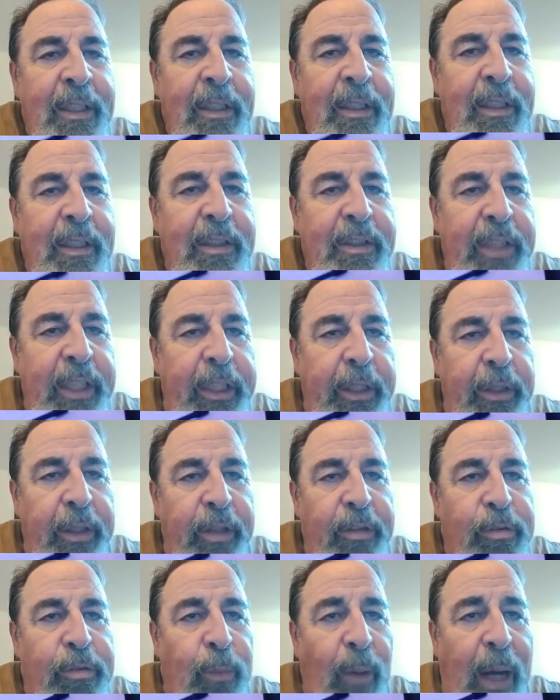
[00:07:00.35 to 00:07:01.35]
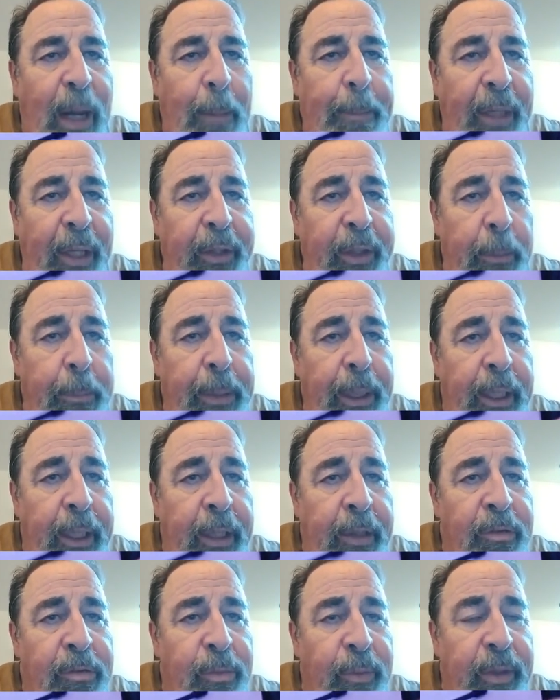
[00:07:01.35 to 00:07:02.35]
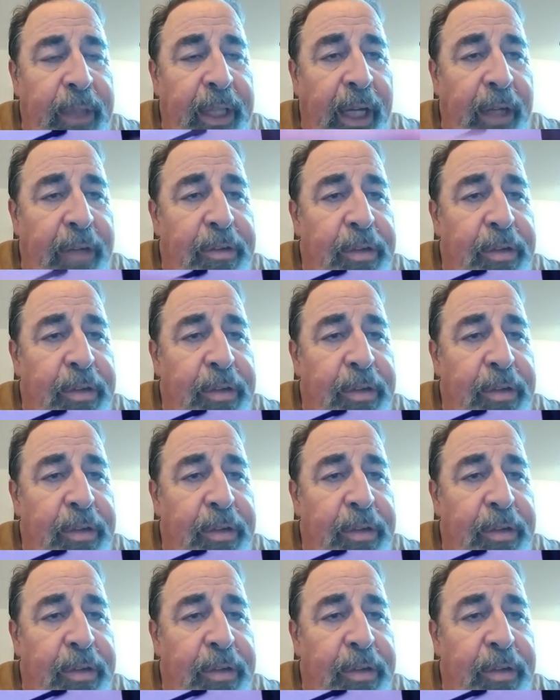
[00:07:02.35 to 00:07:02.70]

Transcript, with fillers: looks like you can swap out the pins with that